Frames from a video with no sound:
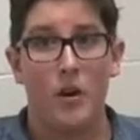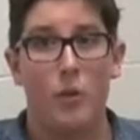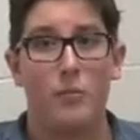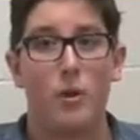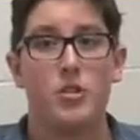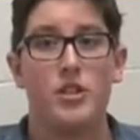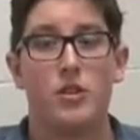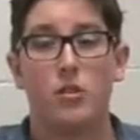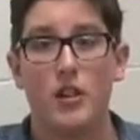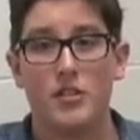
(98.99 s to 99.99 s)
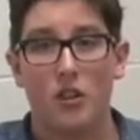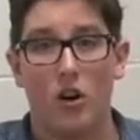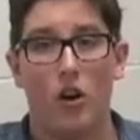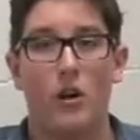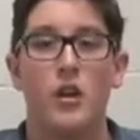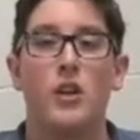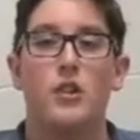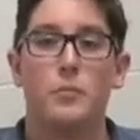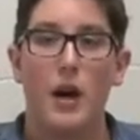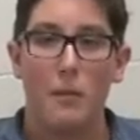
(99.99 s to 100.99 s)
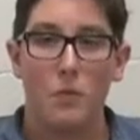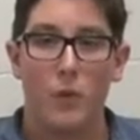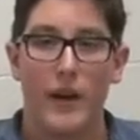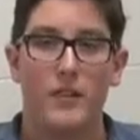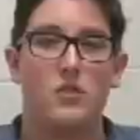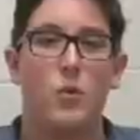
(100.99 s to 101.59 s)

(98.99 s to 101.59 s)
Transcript: When merging across the hall, the proper way is to